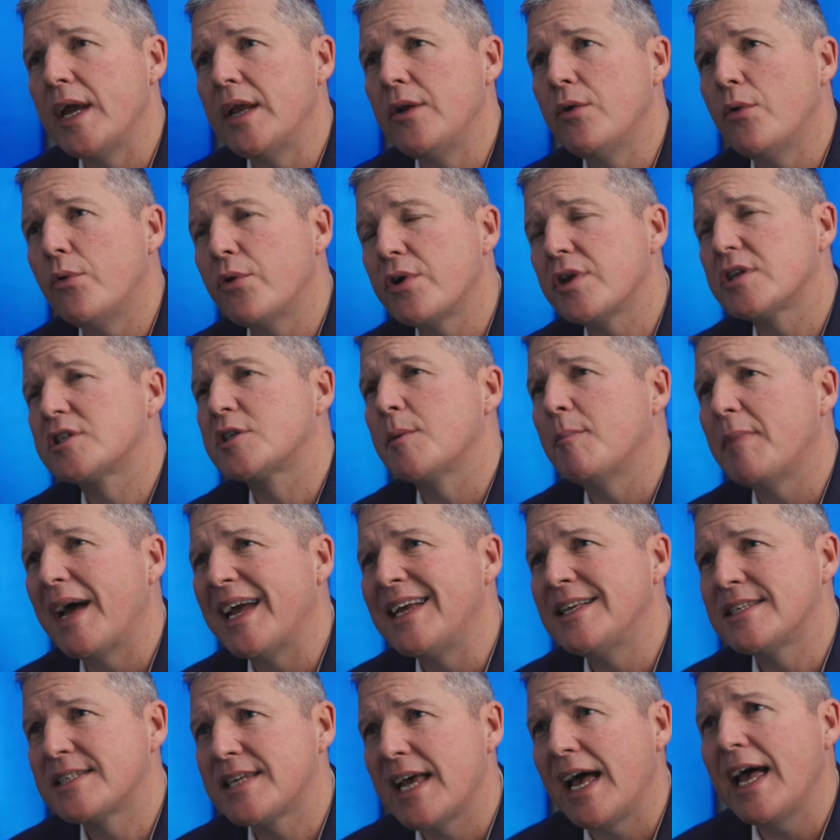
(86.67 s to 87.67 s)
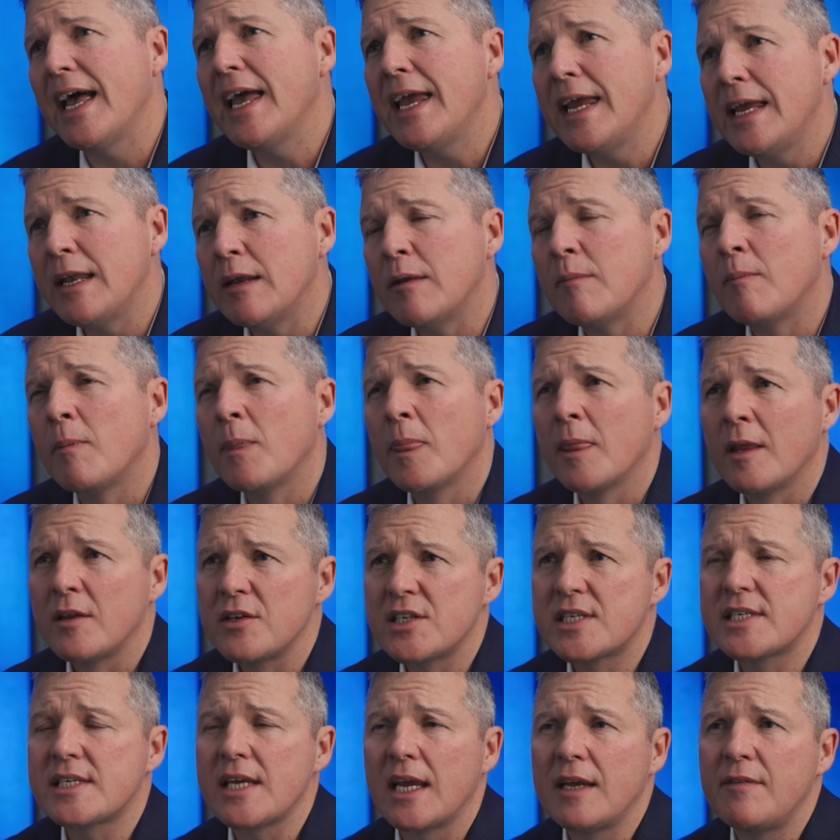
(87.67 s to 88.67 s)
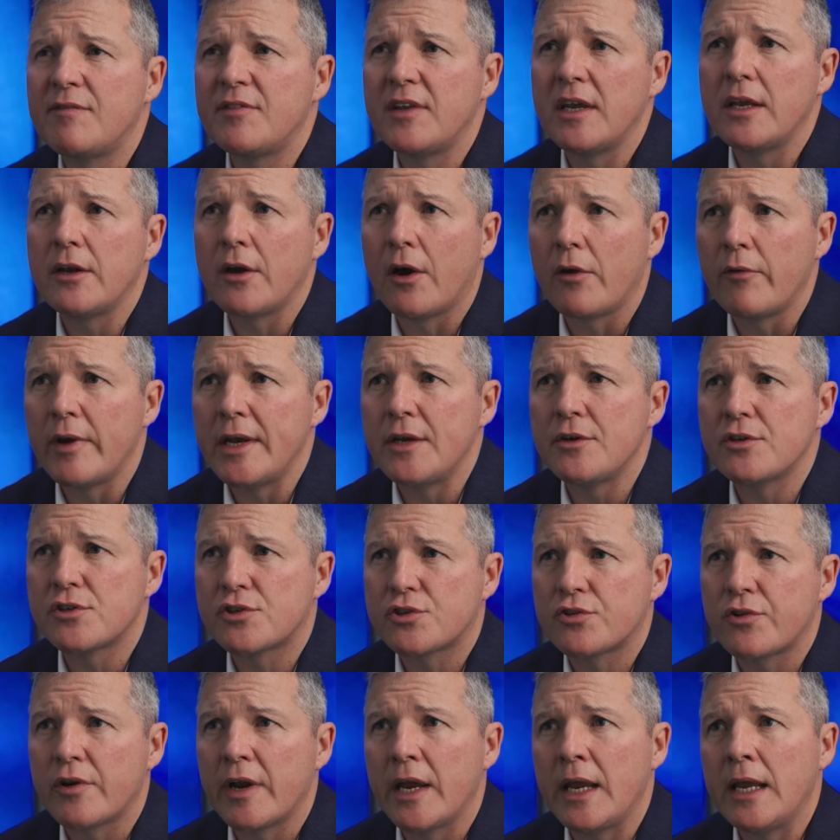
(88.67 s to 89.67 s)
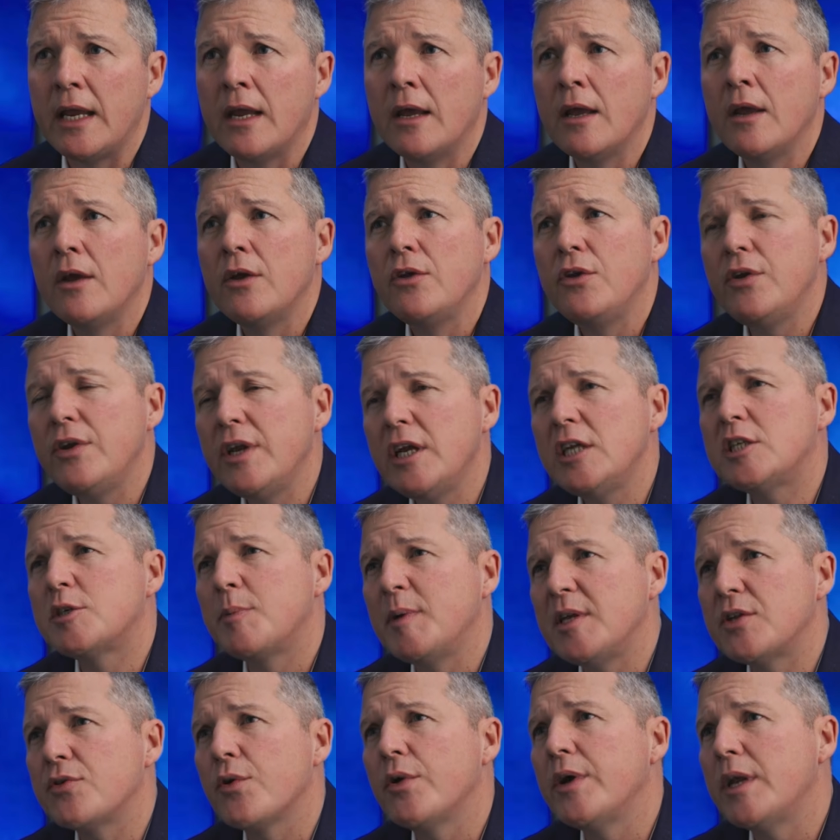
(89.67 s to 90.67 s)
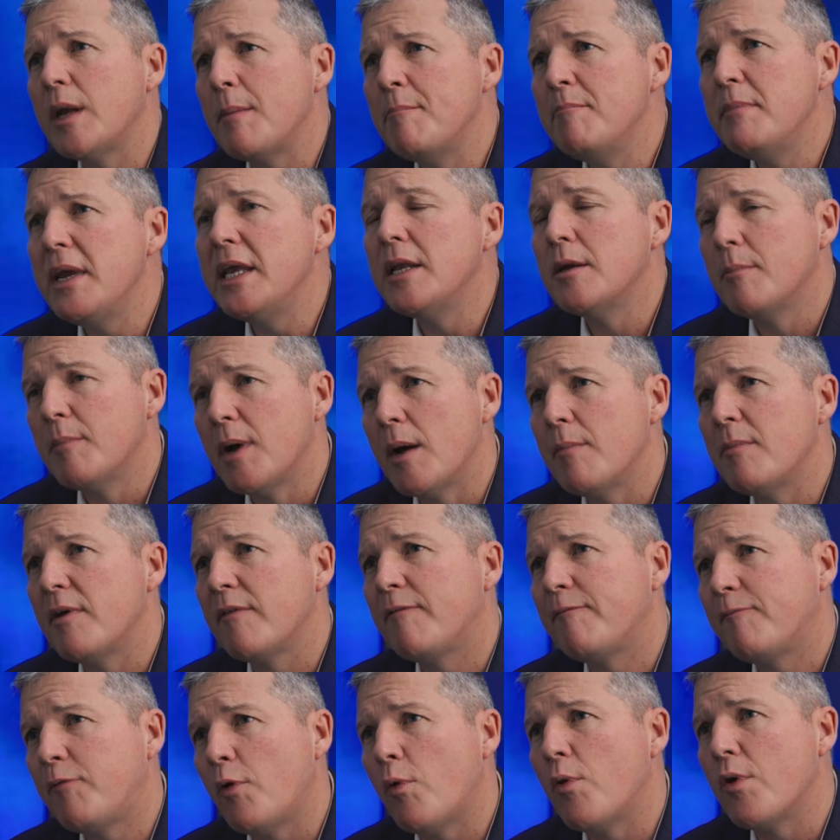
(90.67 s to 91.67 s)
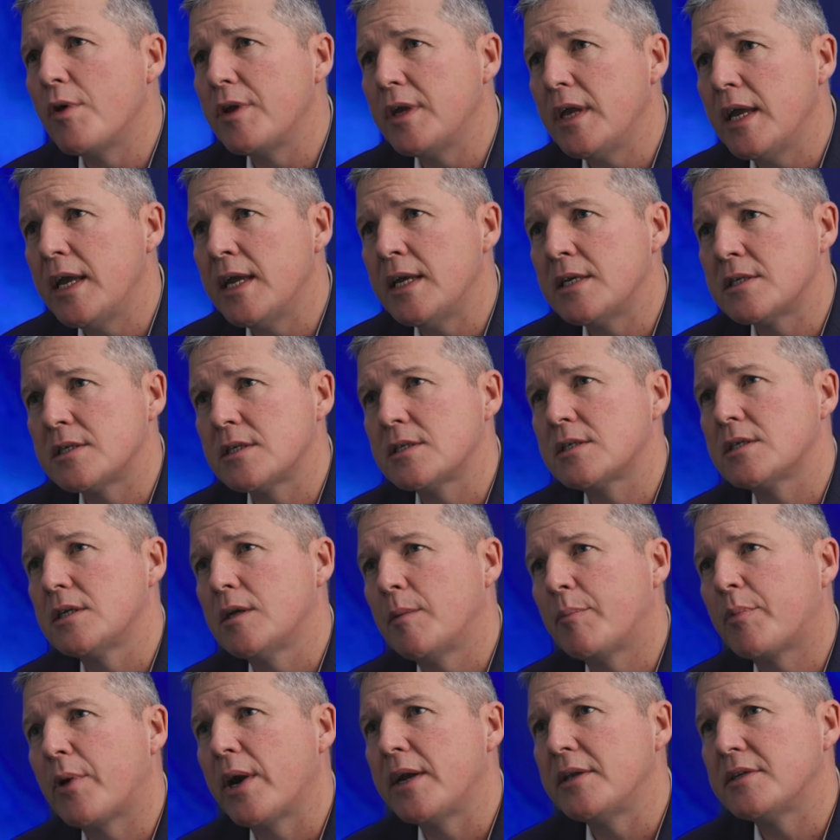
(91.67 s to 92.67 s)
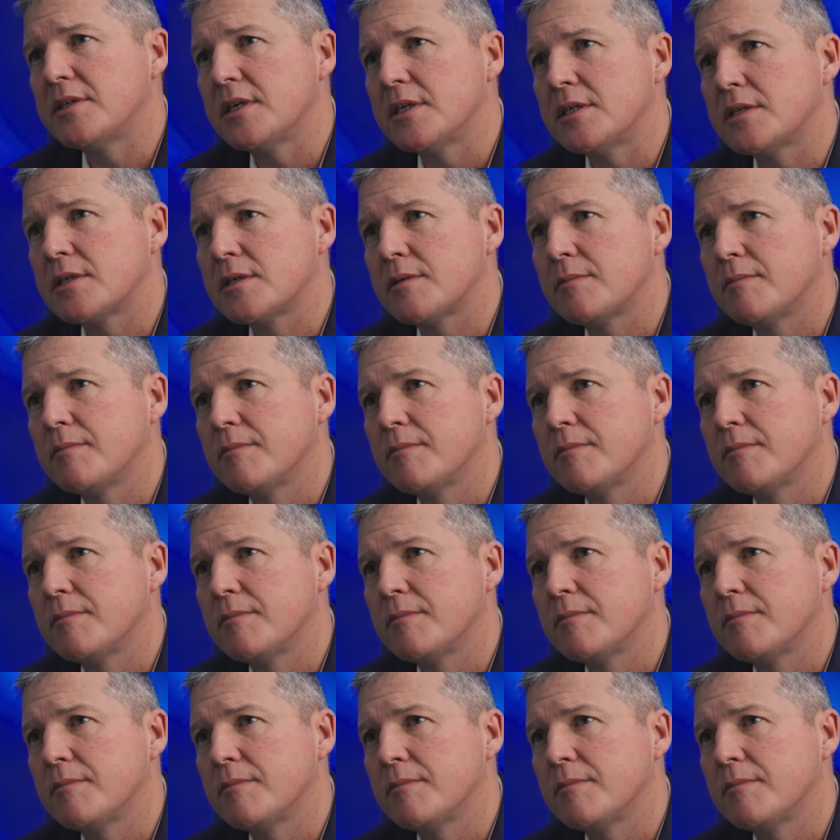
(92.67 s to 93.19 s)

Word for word: In order to maintain the safety in our industry, you need to be doing a minimum of four years as an apprentice.